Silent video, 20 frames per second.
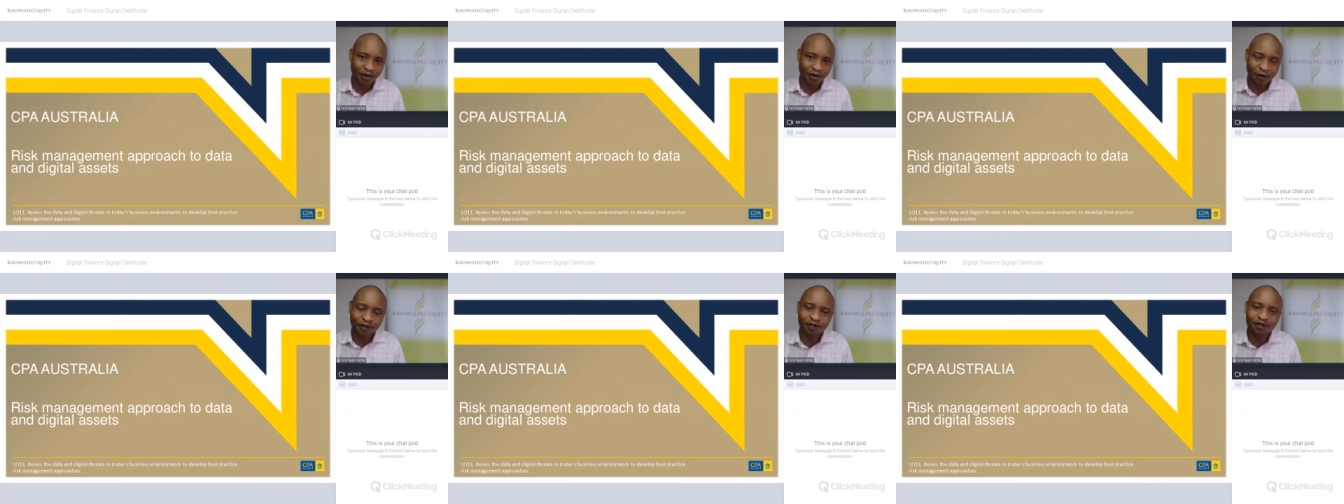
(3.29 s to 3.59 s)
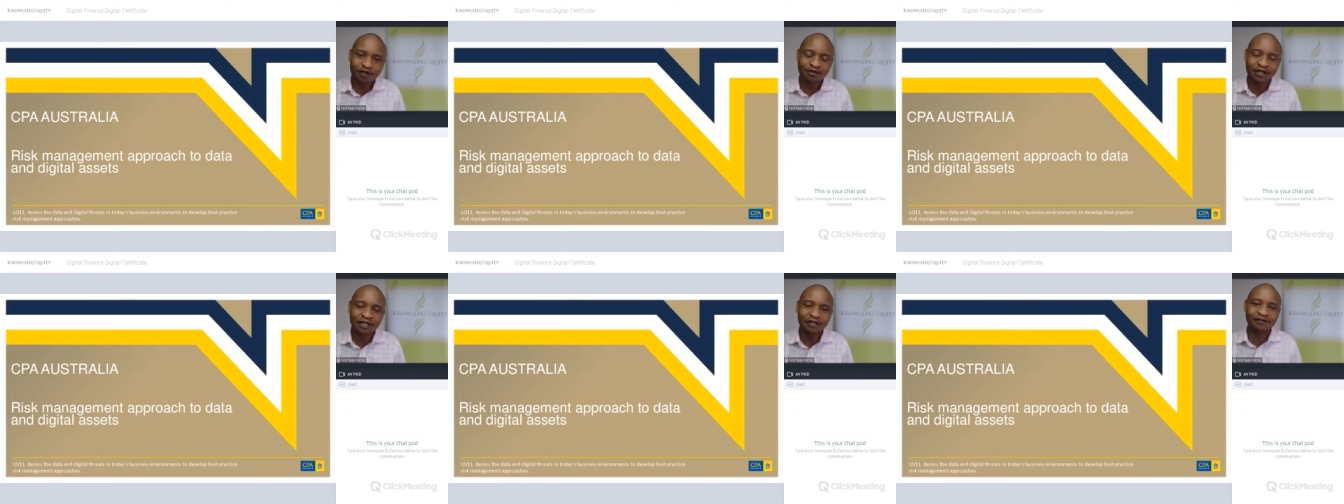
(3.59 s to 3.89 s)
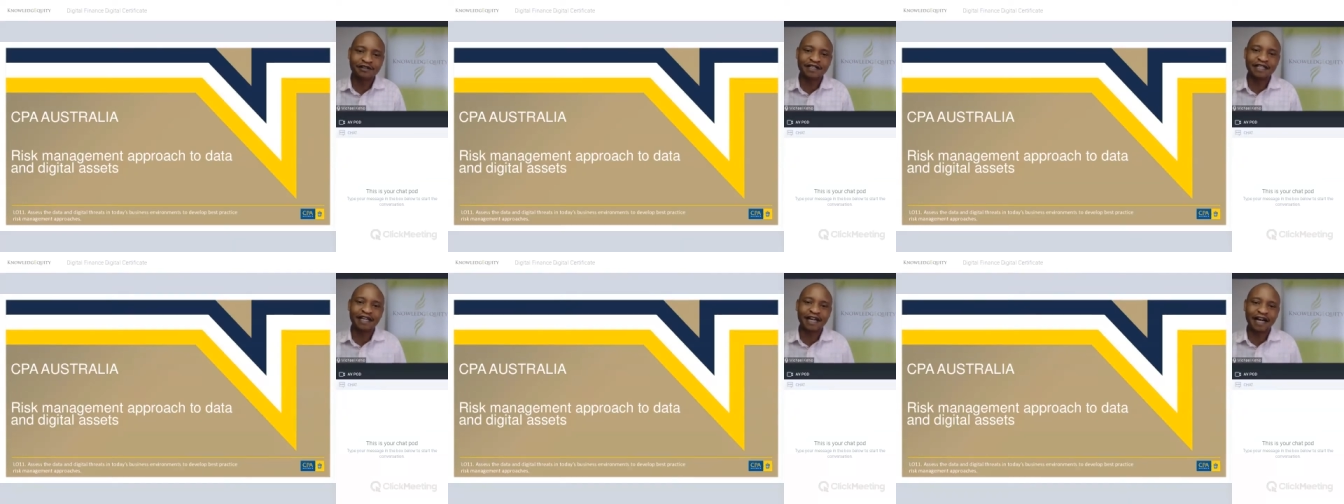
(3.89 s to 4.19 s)
we're going to be
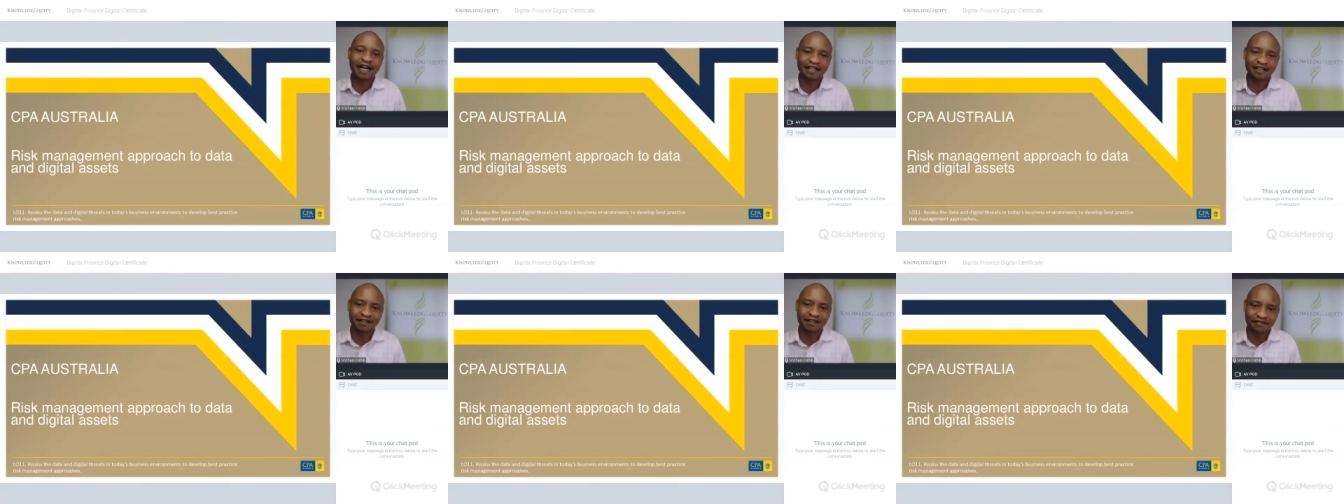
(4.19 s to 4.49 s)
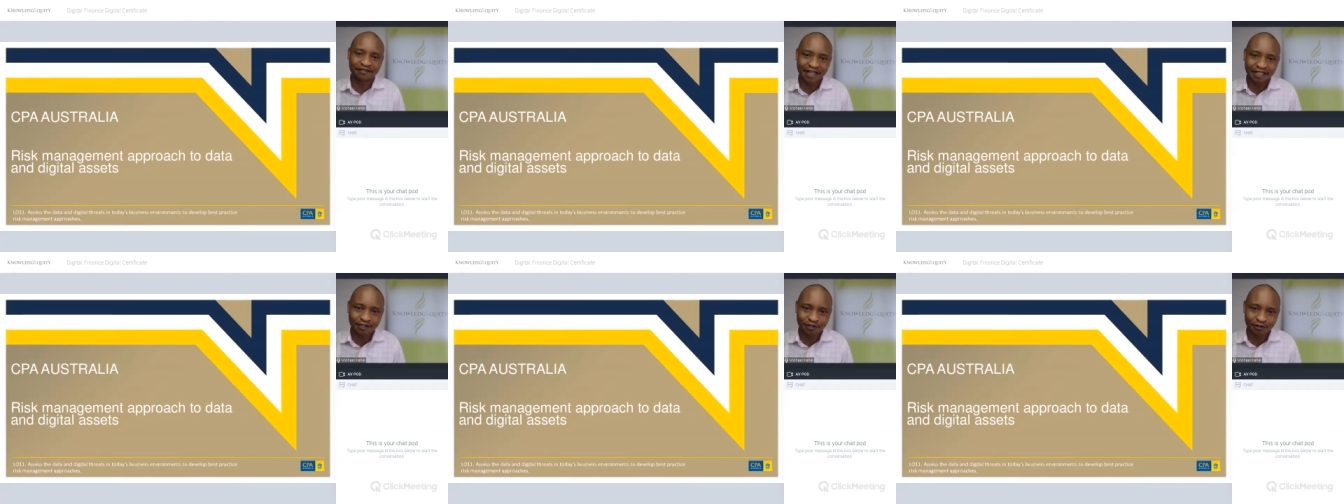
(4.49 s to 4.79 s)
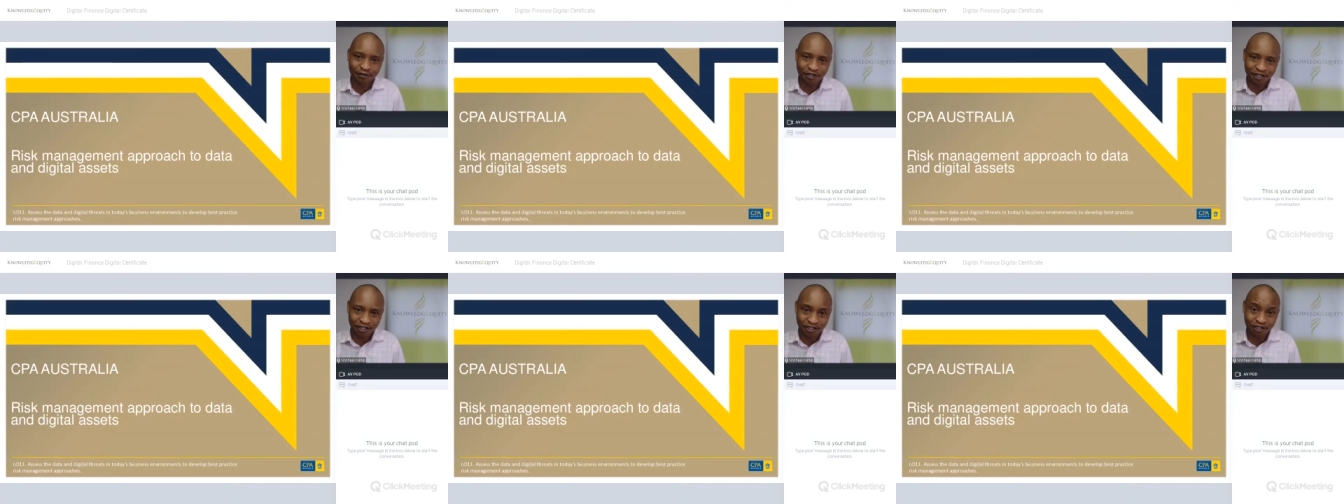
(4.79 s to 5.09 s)
looking at threats
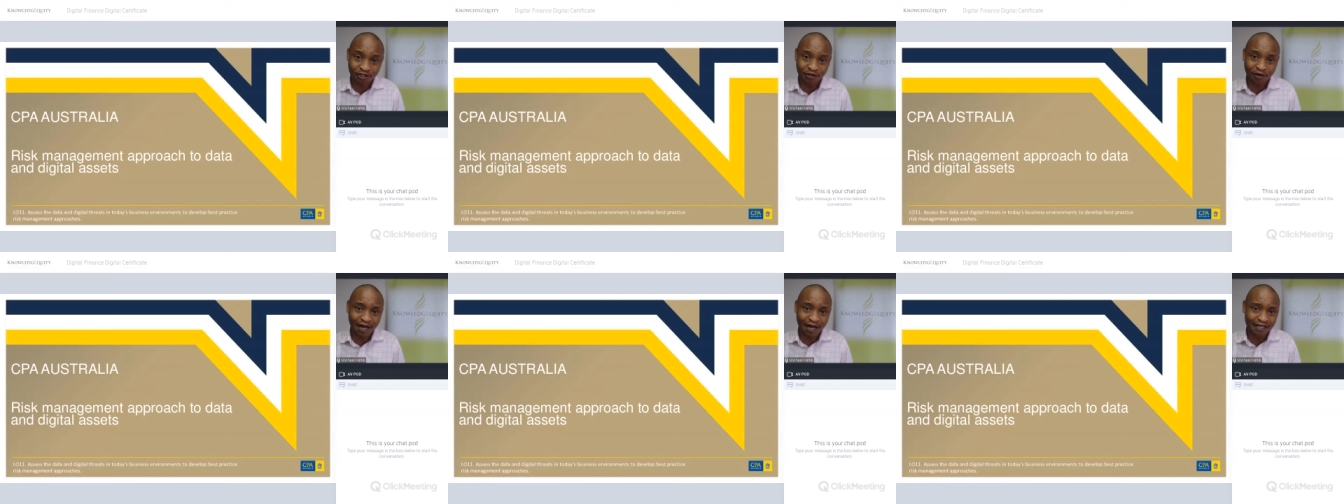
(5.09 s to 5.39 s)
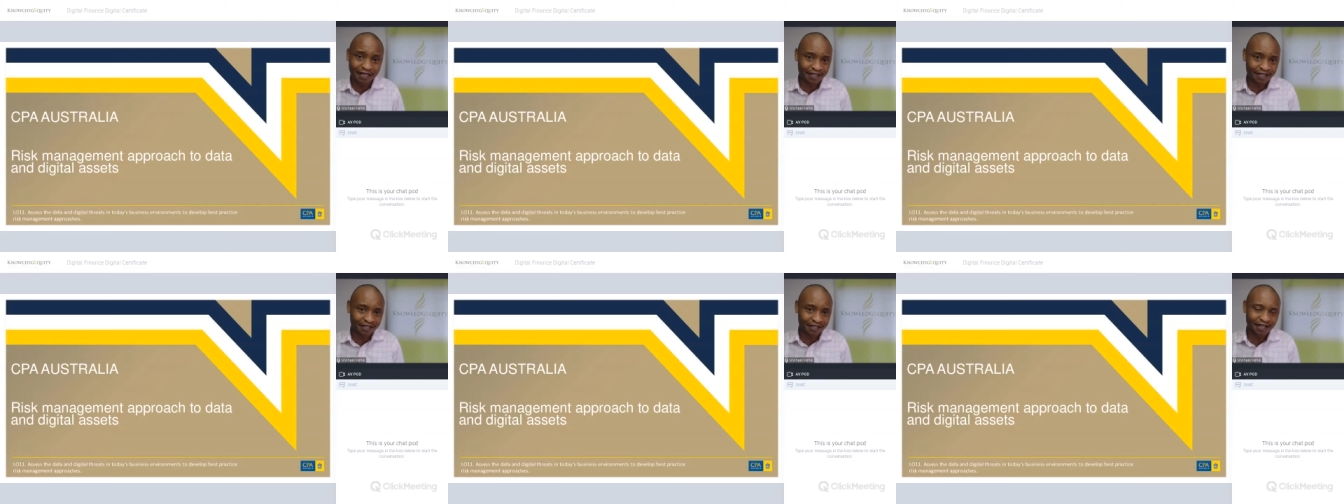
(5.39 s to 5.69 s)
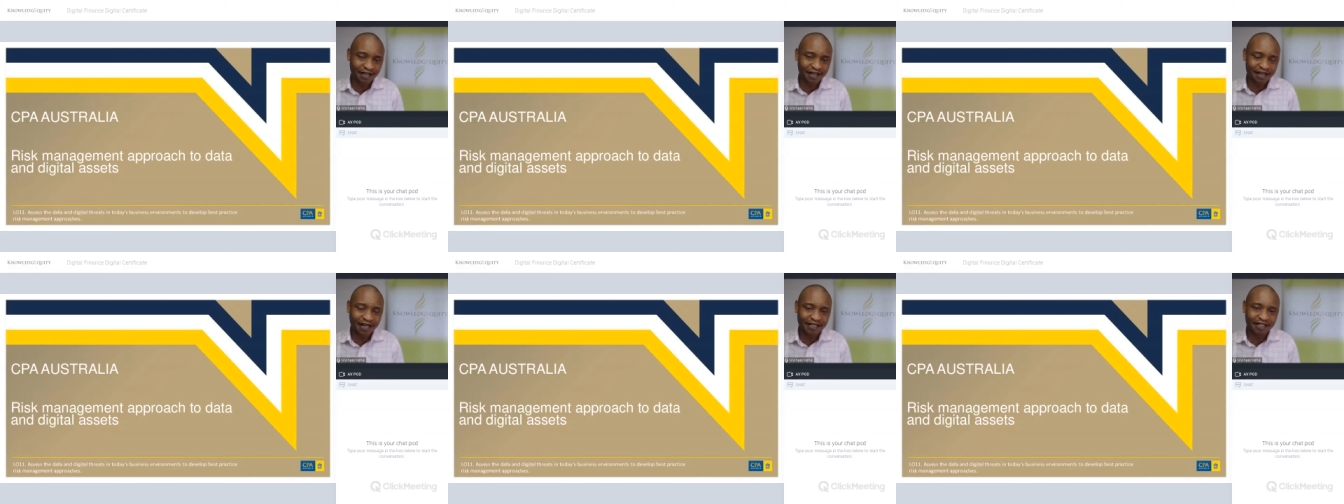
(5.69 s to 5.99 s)
to digital assets
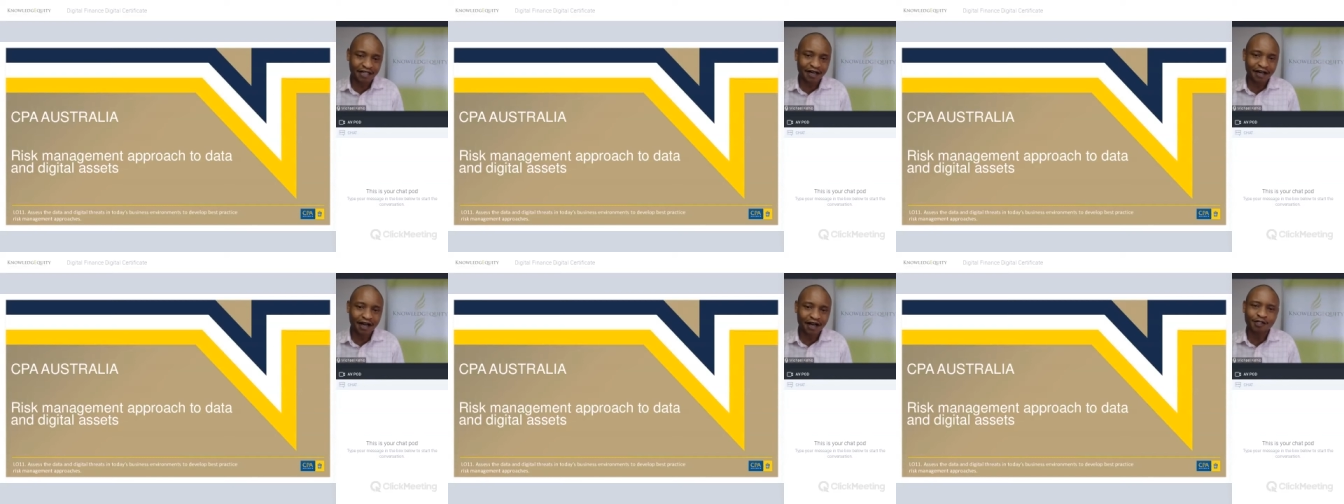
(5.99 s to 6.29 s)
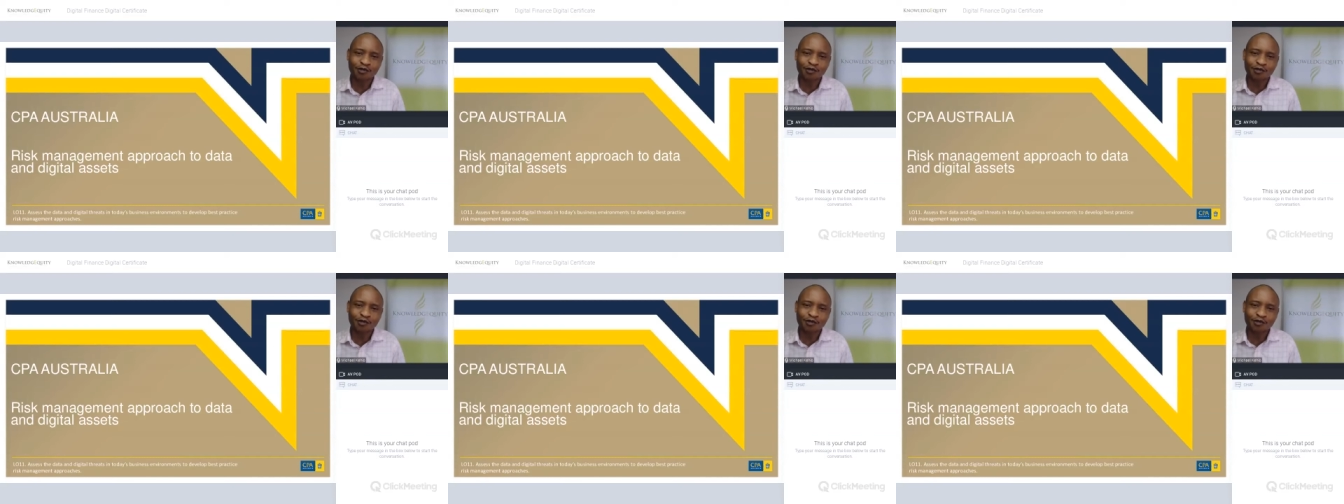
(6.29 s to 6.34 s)
and data,